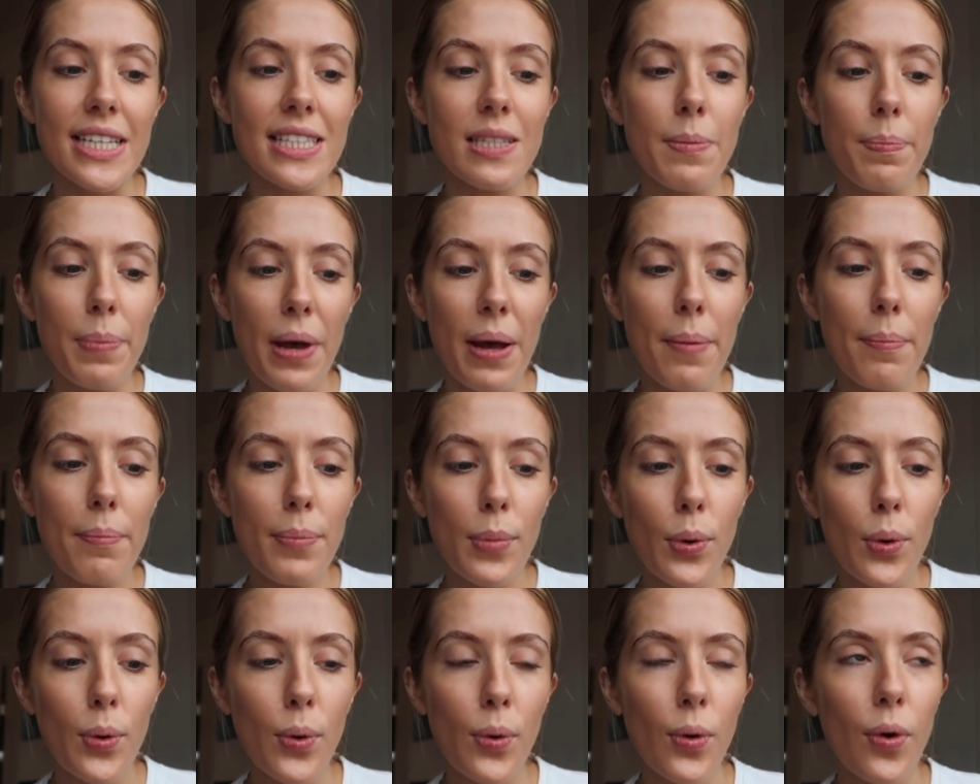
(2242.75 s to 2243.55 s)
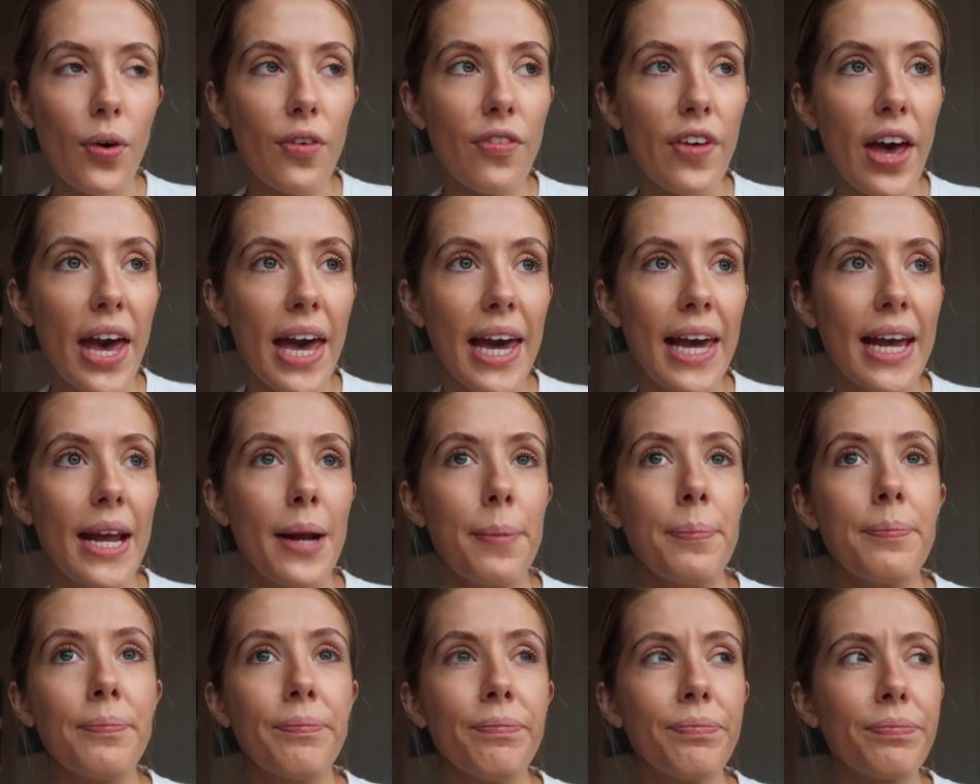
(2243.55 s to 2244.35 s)
It's a bit more of
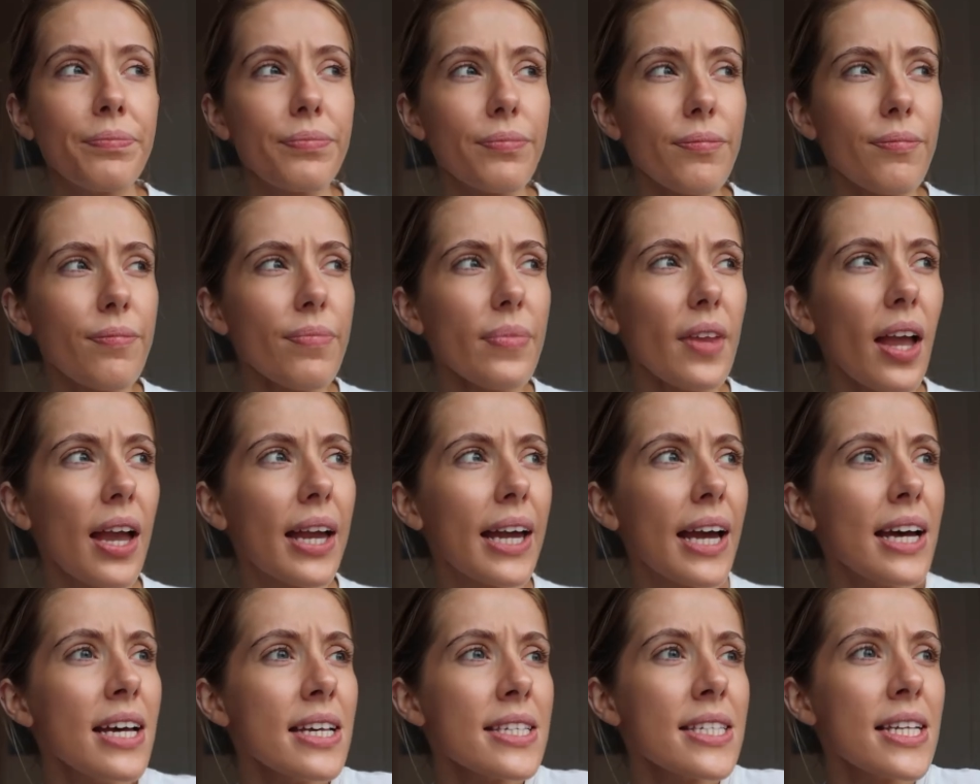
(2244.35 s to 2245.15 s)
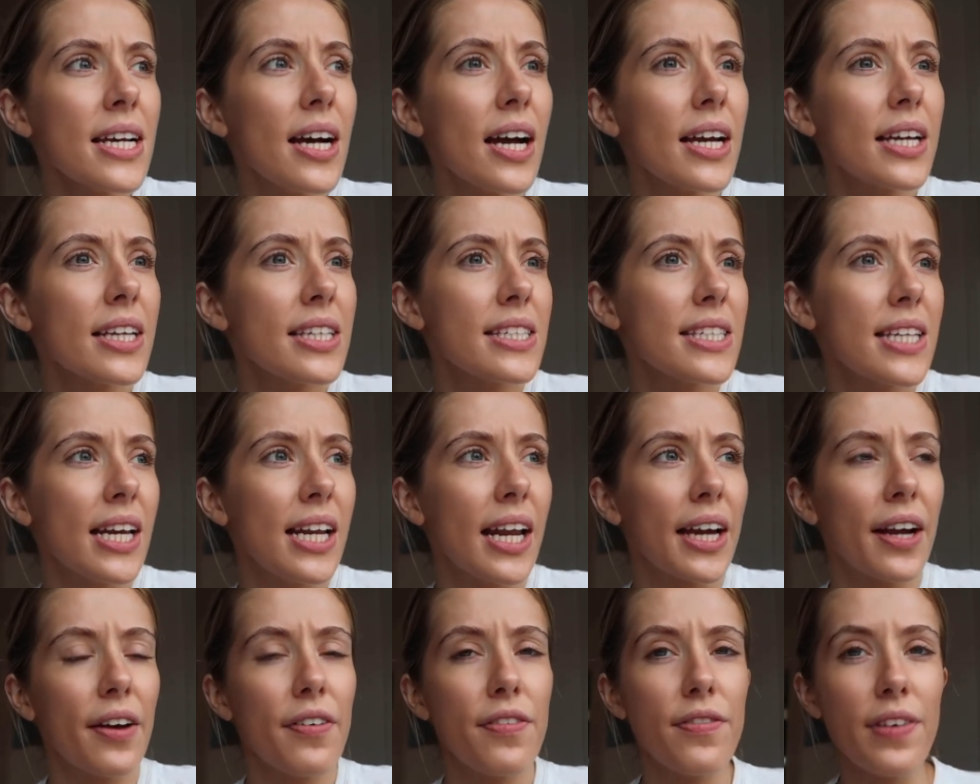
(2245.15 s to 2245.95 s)
a, I guess I could say,
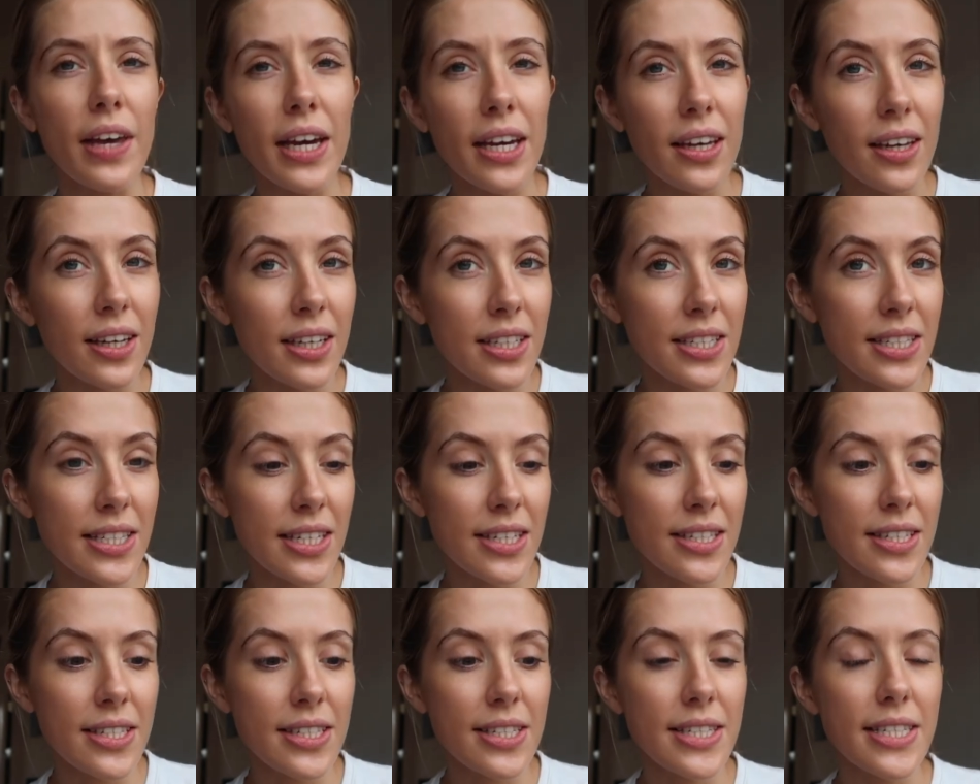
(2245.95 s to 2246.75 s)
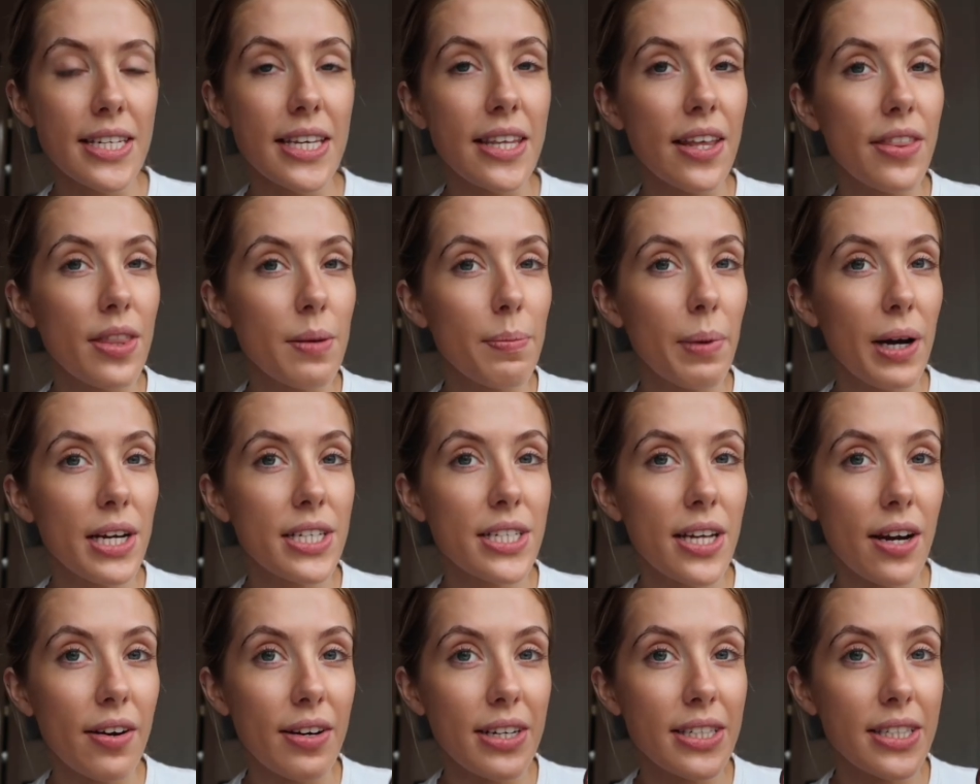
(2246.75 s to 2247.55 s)
like a thicker consistency than the By
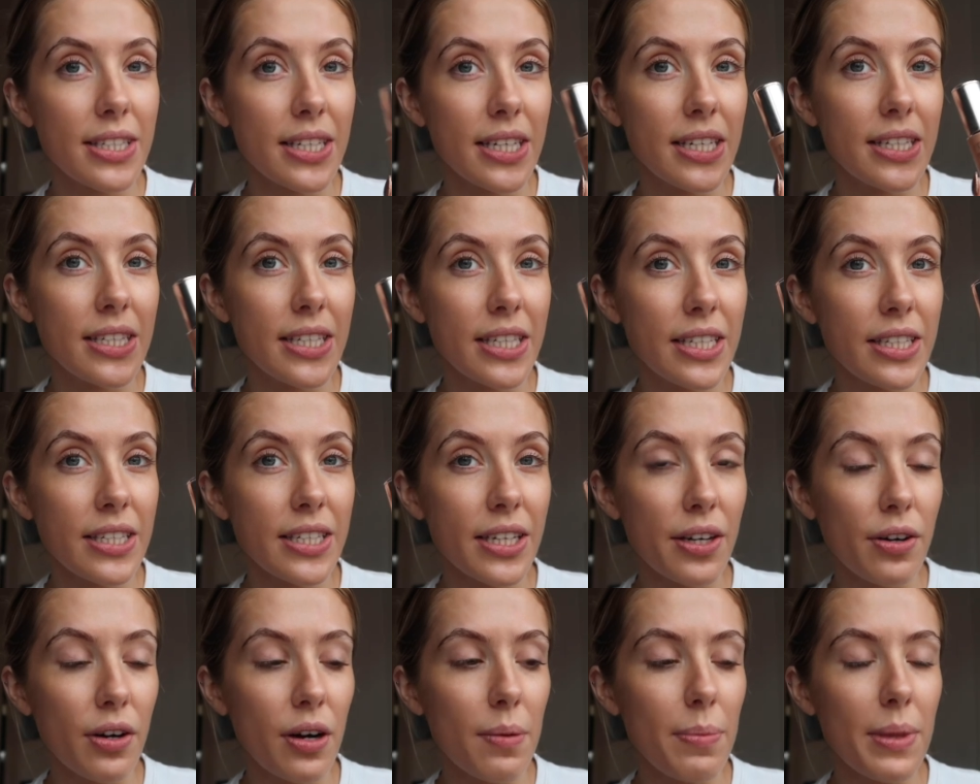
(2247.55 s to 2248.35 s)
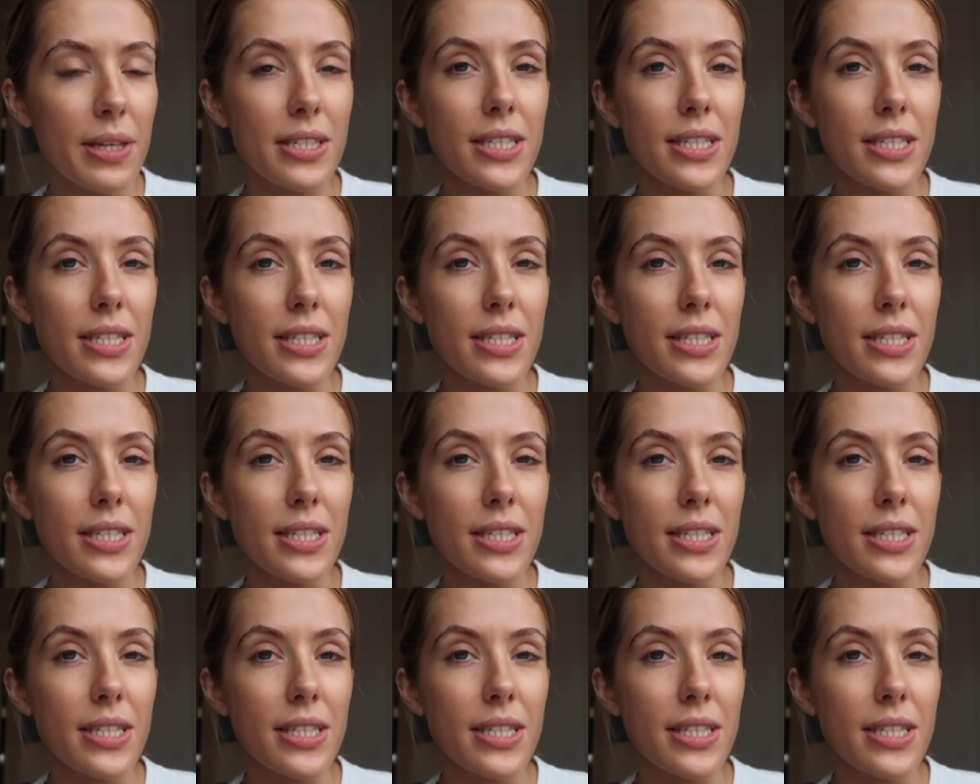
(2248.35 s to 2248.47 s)
Terry CC serum.